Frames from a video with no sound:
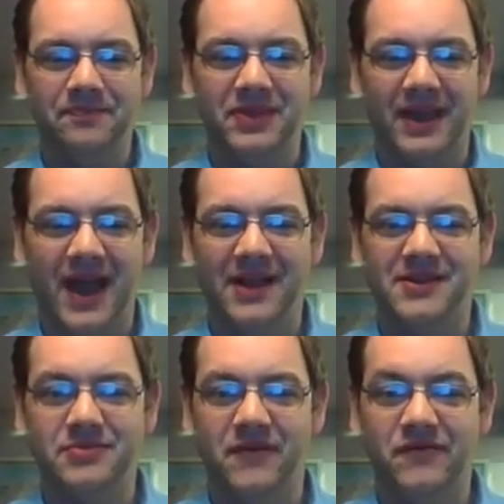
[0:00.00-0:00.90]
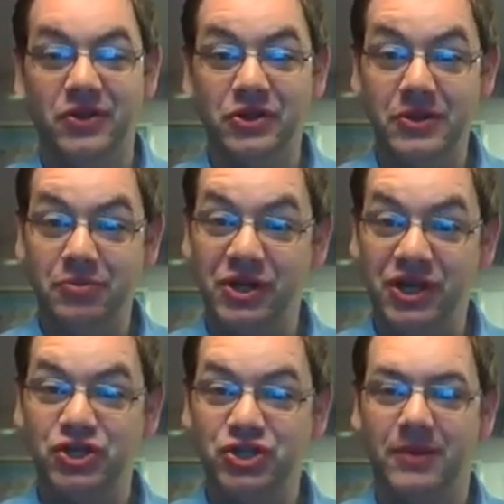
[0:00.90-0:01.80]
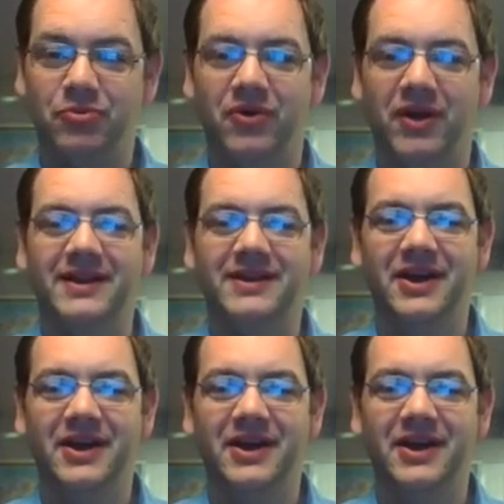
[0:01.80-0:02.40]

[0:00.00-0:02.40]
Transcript: The concept of the Liberty ship, right?